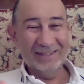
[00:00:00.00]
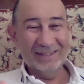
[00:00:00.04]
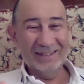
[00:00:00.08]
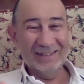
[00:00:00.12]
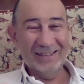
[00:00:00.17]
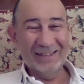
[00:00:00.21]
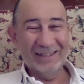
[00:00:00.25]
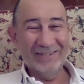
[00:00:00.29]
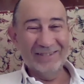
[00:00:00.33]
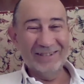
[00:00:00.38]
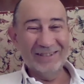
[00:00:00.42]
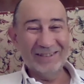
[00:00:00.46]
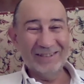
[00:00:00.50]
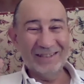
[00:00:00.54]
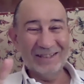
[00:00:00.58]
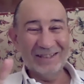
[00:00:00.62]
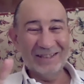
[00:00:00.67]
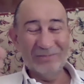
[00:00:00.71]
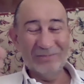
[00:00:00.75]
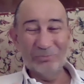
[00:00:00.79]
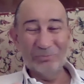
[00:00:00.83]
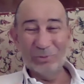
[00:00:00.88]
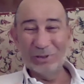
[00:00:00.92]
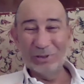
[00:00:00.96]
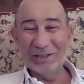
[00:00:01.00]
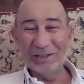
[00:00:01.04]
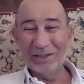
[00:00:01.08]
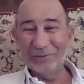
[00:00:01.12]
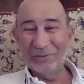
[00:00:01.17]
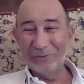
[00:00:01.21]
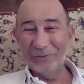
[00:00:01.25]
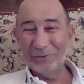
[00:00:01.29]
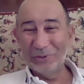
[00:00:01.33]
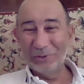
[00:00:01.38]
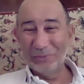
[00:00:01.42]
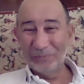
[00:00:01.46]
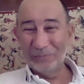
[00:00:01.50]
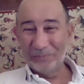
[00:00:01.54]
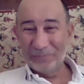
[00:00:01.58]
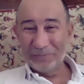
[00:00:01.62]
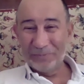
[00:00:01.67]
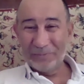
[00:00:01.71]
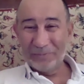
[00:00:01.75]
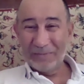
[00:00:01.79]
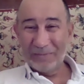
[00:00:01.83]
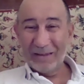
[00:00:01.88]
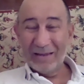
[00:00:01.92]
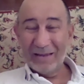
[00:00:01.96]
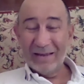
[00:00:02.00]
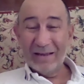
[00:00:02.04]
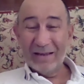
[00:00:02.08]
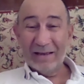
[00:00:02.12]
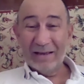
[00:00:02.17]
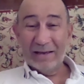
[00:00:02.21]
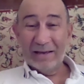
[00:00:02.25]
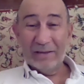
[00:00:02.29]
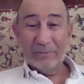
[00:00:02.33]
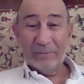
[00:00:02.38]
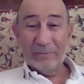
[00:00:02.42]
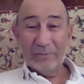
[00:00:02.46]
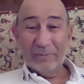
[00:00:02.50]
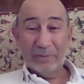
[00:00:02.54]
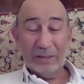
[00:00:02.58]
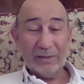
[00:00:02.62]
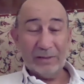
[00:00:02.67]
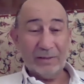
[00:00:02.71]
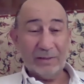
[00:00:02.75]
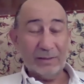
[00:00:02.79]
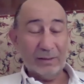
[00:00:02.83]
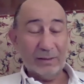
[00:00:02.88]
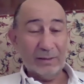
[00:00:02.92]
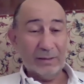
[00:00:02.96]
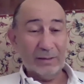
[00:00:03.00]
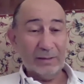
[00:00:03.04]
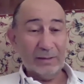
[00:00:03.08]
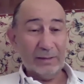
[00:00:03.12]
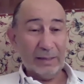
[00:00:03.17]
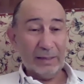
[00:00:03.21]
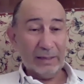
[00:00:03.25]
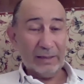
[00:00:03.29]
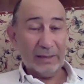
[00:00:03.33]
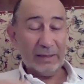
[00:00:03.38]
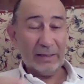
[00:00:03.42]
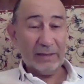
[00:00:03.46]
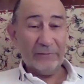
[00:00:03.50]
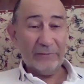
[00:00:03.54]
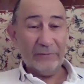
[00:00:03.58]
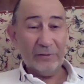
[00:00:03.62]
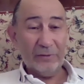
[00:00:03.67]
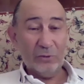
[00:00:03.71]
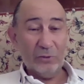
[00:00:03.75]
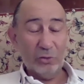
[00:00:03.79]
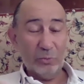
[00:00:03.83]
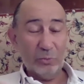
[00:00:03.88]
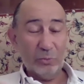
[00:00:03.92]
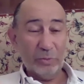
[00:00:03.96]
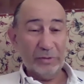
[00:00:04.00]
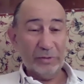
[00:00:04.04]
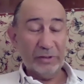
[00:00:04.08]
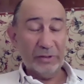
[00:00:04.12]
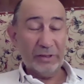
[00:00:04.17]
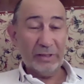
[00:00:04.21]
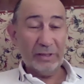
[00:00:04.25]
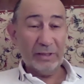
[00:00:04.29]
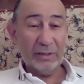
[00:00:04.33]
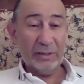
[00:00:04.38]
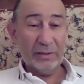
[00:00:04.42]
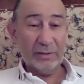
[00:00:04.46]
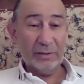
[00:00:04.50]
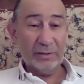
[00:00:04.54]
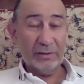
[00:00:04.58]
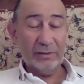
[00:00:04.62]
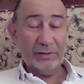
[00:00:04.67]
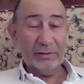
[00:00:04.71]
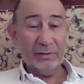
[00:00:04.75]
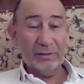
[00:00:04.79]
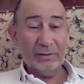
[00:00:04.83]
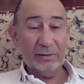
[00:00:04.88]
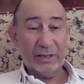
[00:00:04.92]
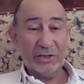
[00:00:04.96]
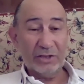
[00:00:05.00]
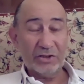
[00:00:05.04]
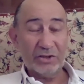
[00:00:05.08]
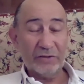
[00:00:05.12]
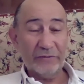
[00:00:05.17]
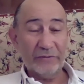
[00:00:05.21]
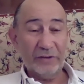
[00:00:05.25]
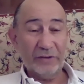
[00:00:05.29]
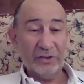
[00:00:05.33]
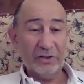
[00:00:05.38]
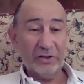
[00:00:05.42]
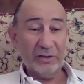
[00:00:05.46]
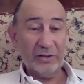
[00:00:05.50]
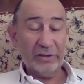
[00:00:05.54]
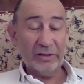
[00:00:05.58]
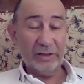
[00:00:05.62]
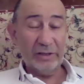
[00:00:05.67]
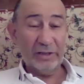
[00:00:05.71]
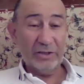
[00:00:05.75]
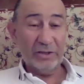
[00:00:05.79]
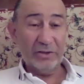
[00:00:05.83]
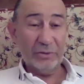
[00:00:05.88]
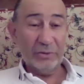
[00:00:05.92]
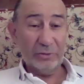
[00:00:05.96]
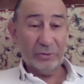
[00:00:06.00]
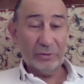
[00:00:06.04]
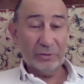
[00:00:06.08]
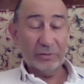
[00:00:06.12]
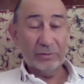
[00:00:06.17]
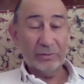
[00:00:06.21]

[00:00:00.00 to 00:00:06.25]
I will say in polite form. But I have open air in Russian Federal Radio.